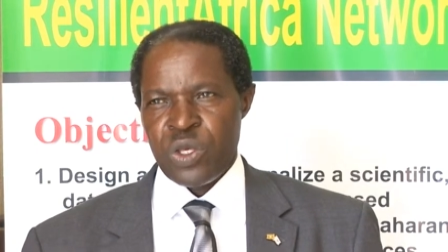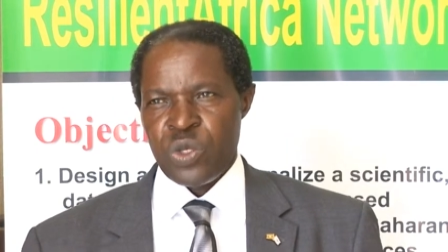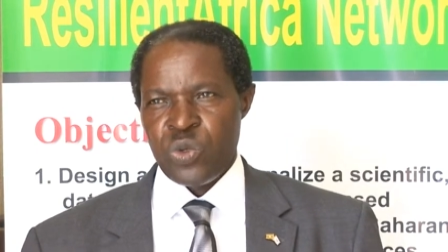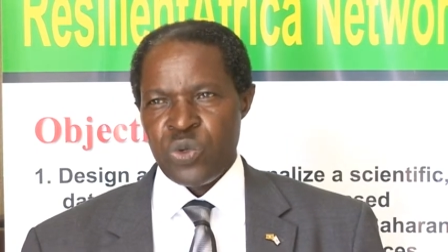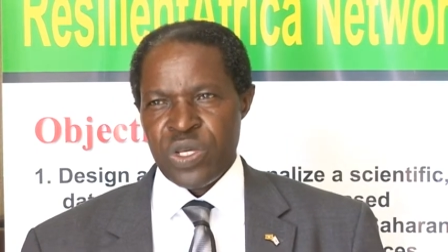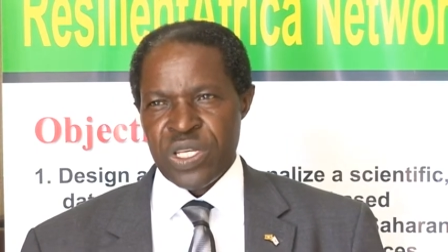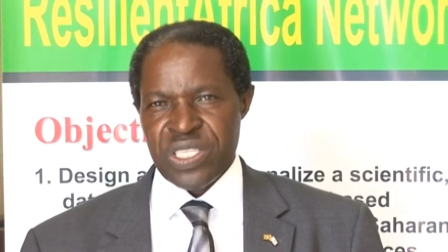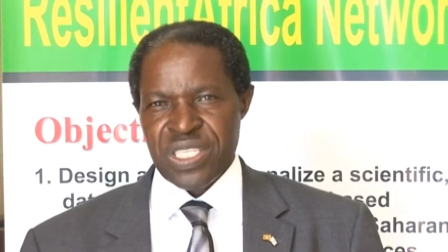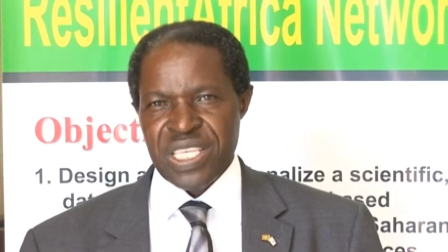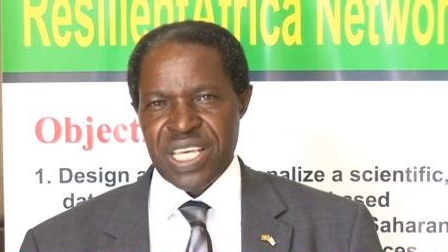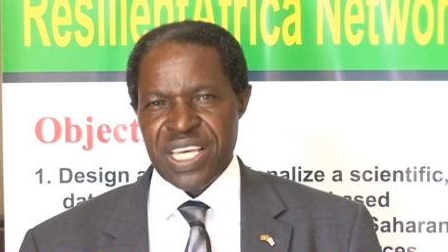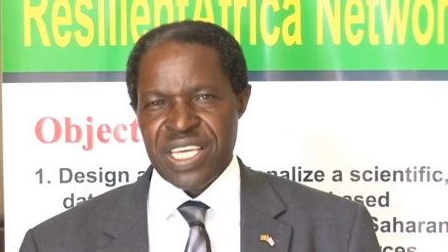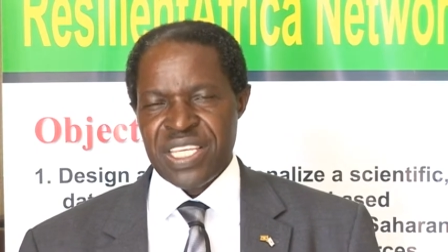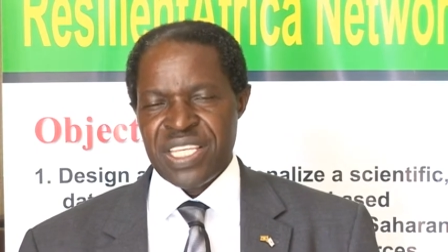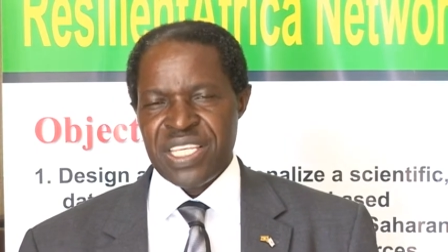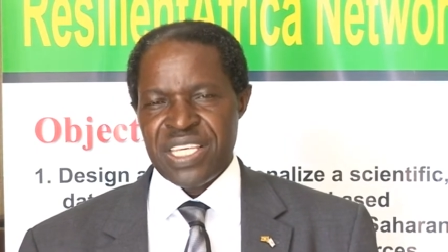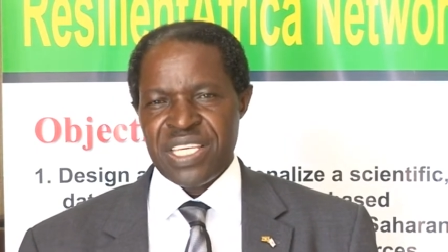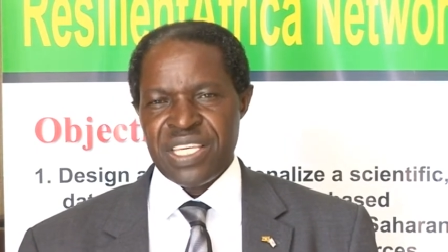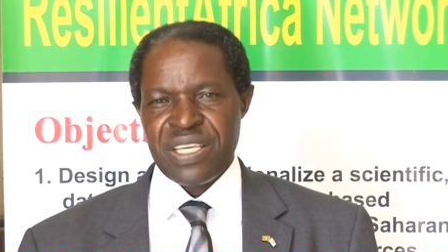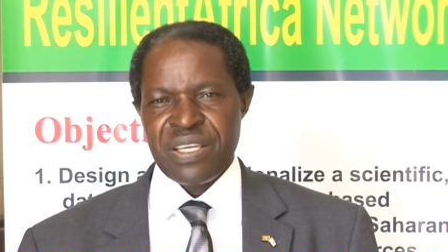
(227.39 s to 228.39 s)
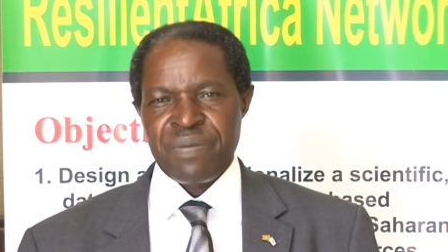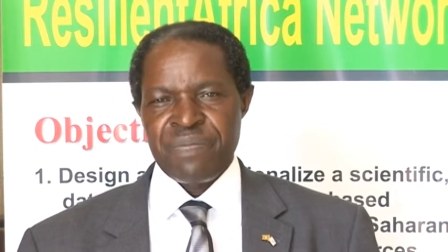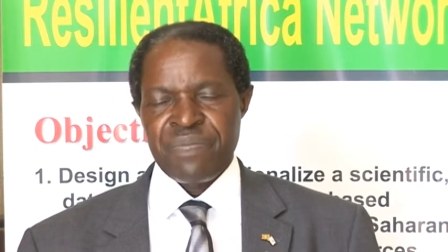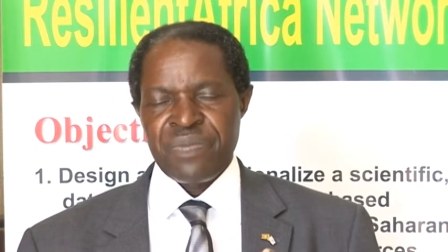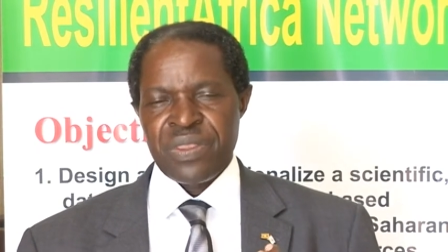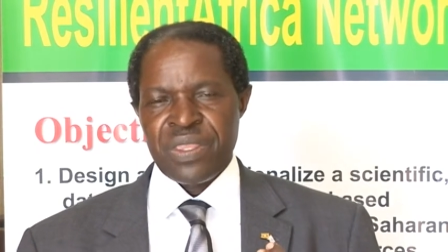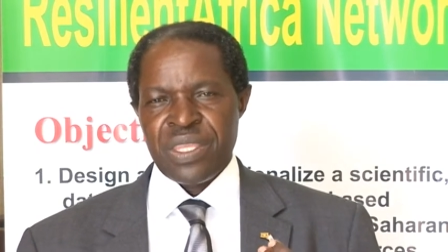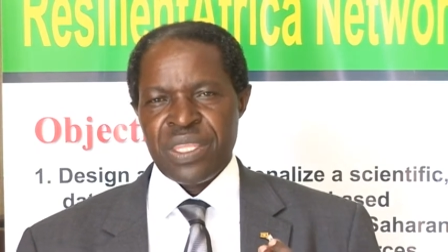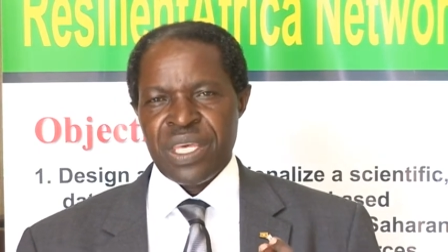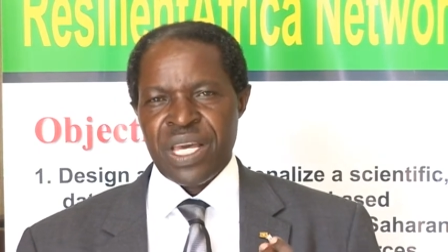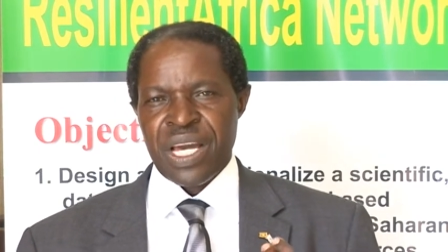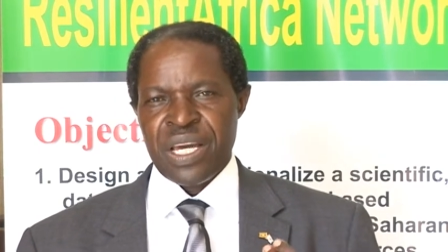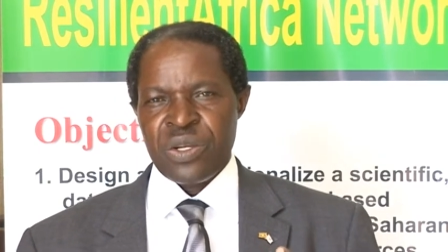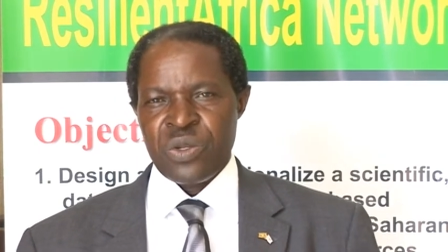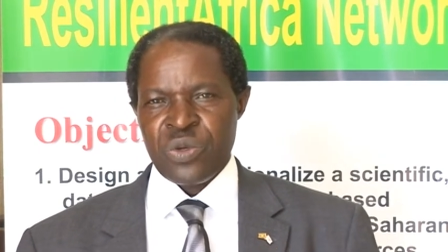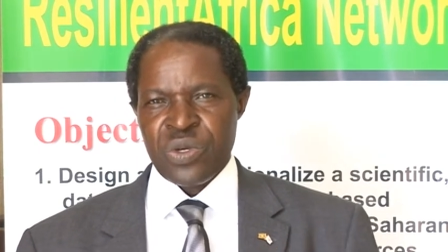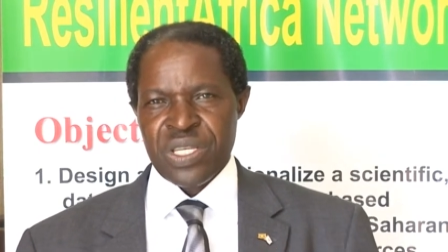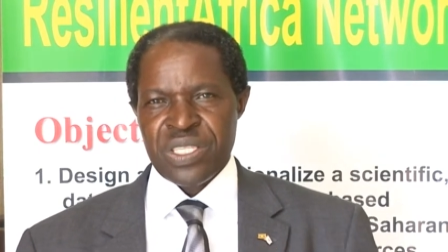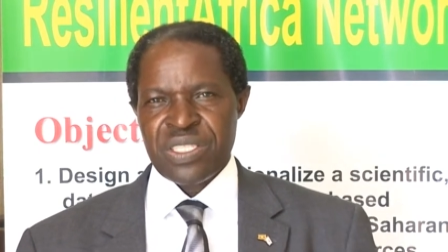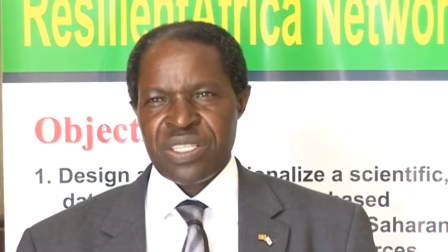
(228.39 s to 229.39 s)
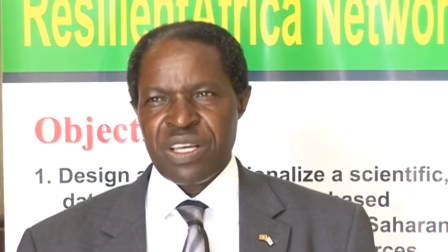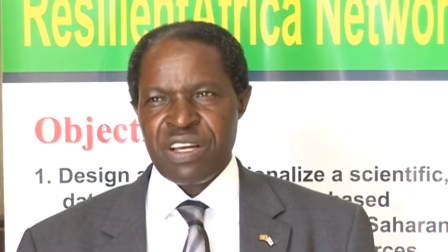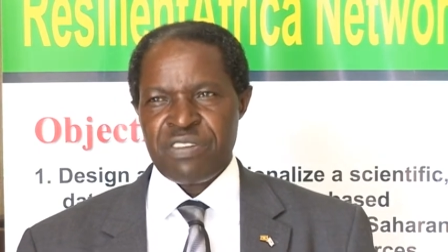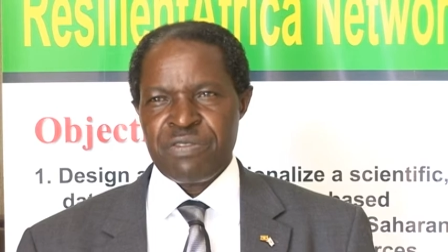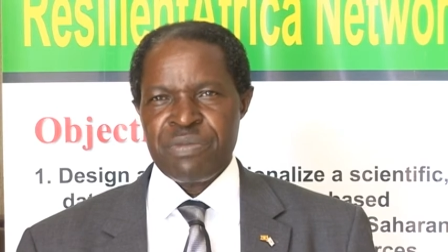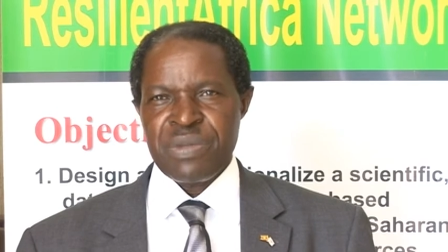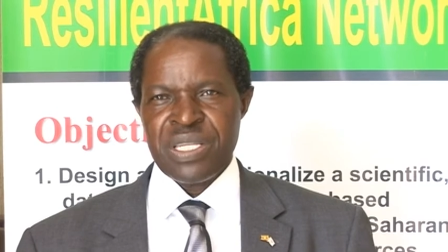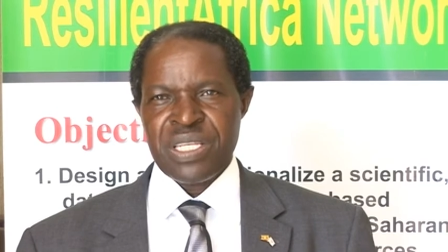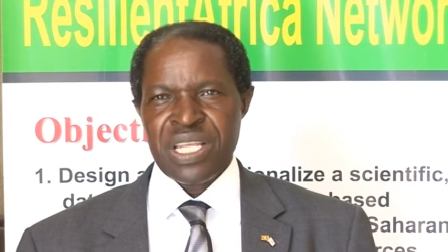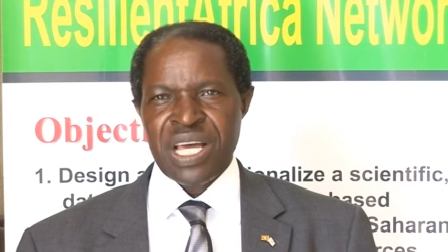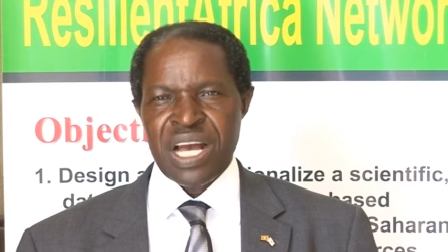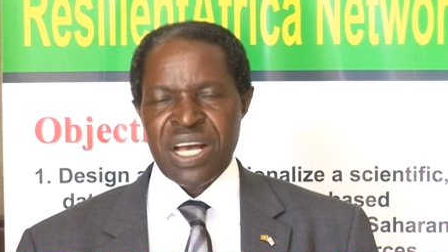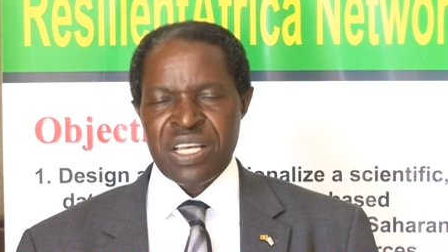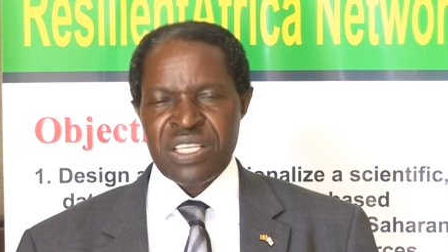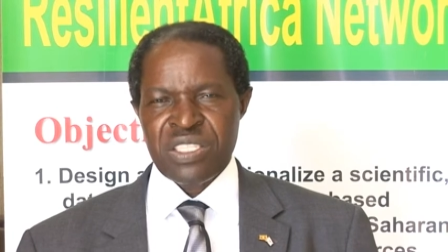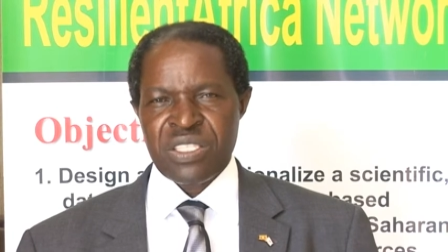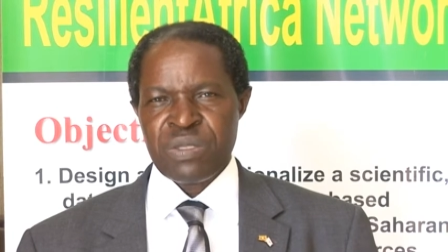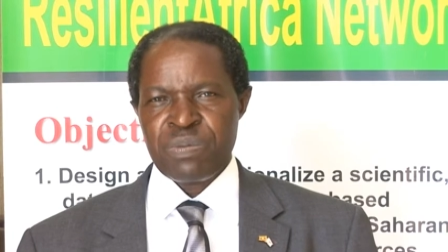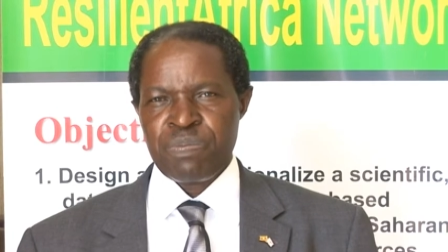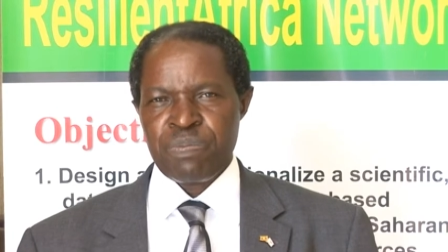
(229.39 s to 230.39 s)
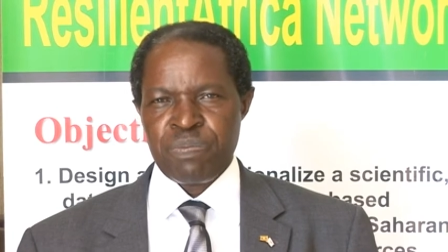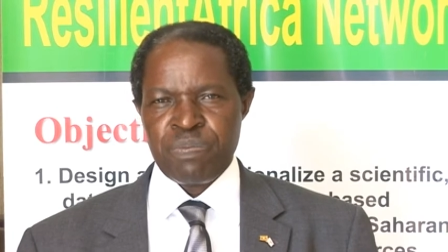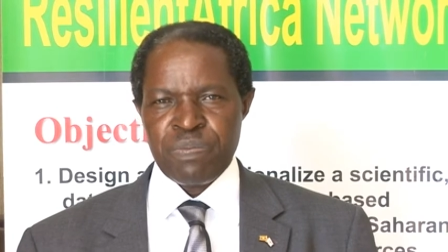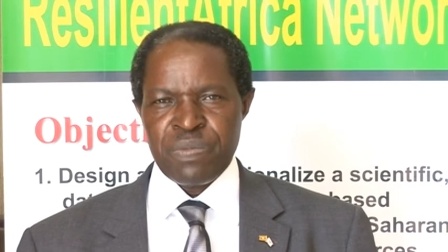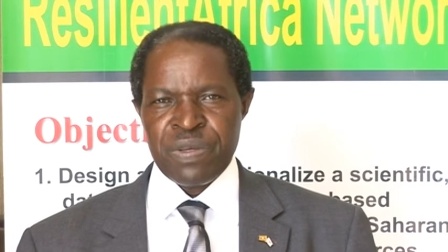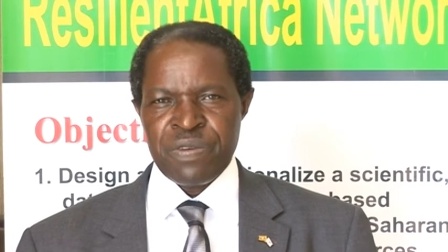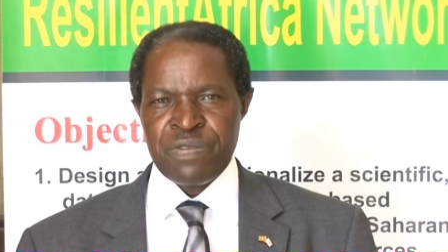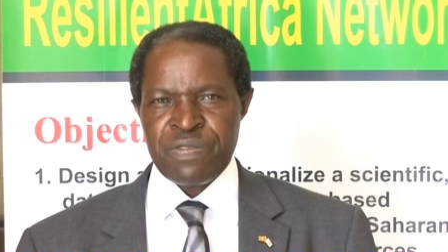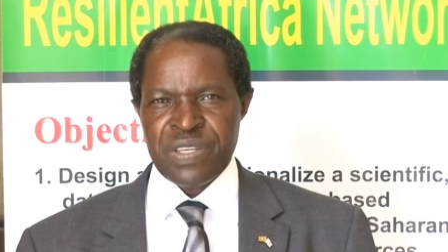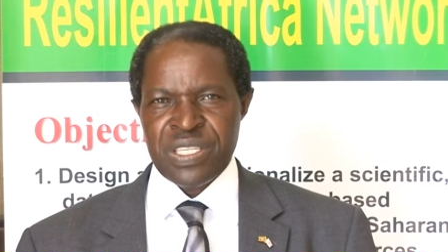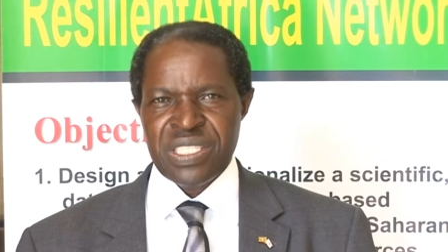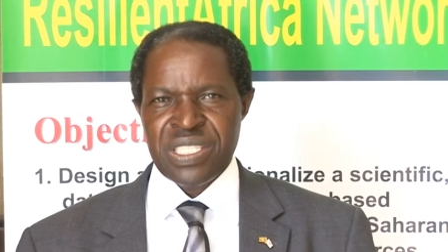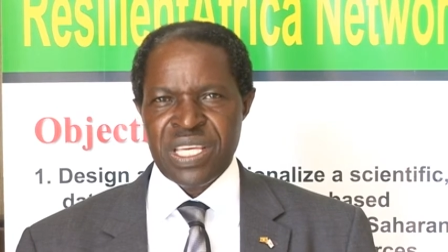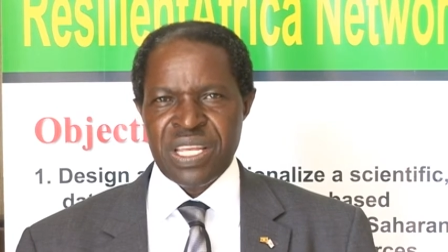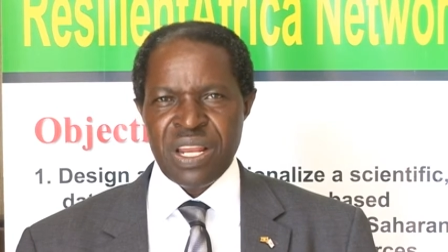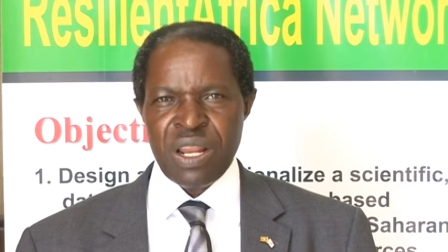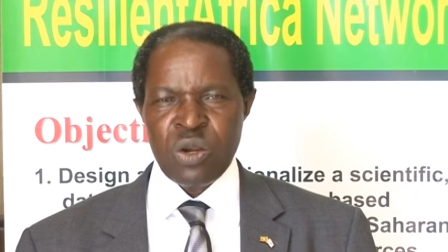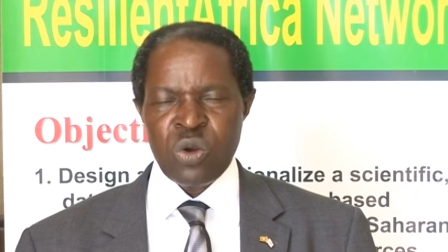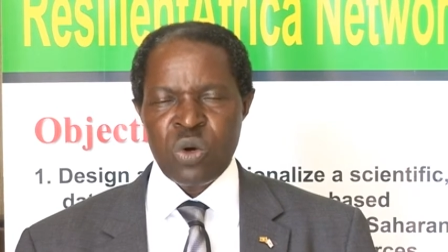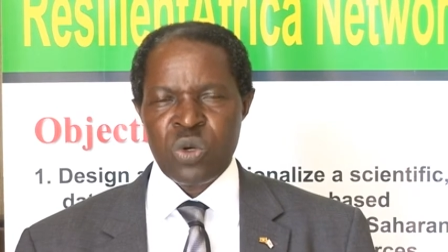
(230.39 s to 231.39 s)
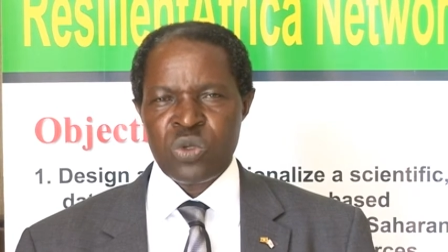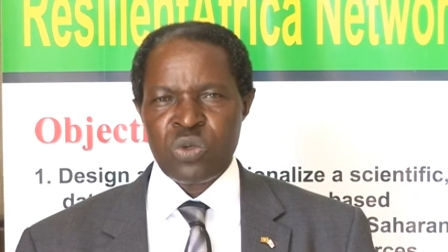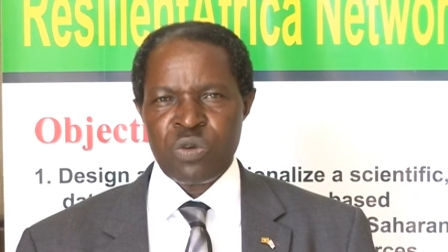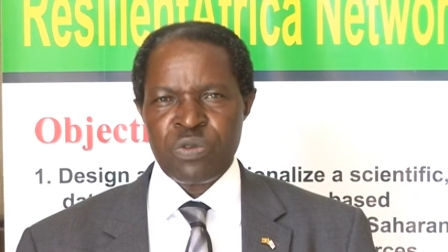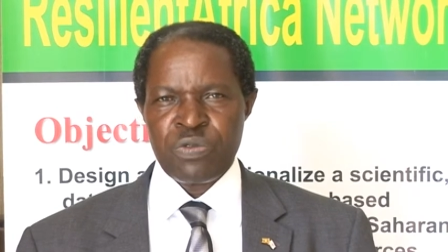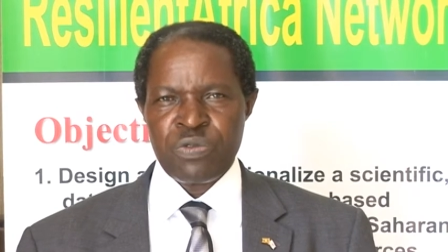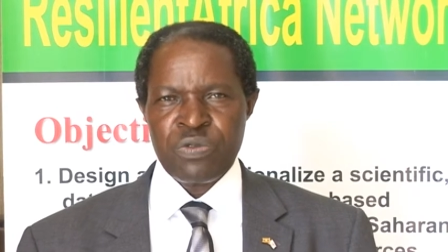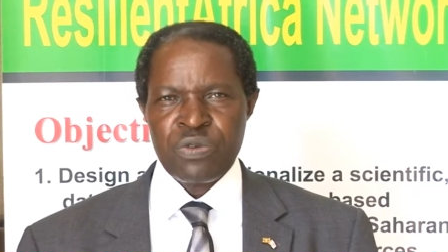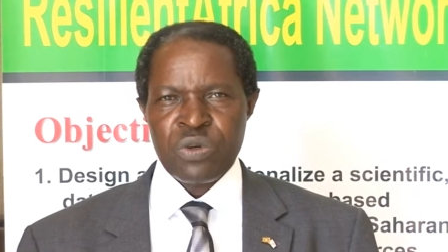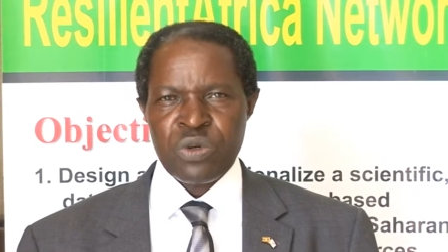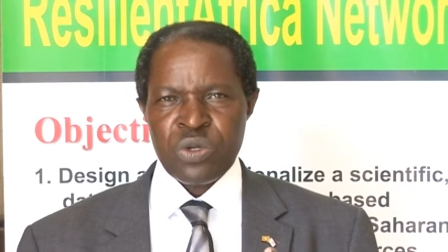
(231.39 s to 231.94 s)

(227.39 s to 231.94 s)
USAID and US government has invested a lot of